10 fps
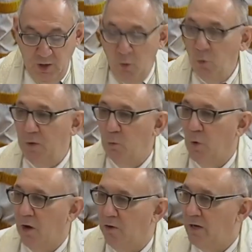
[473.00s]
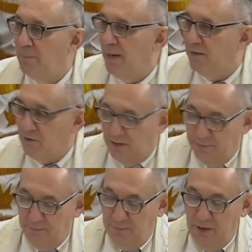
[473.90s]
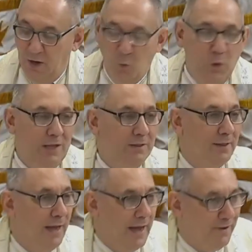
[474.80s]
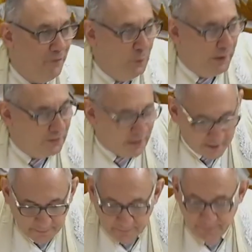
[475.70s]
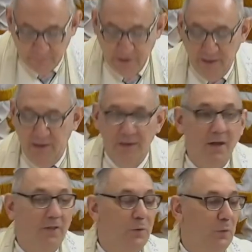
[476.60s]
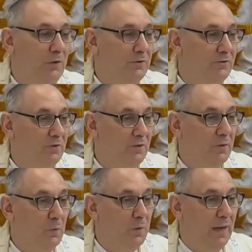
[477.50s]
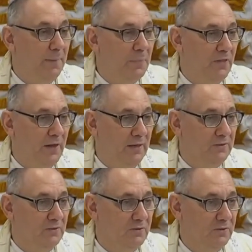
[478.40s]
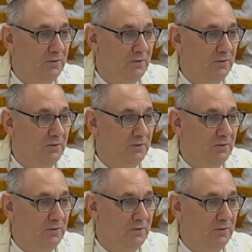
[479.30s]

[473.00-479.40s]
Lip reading: We worry about them. We laugh with them. In other words, we empathize.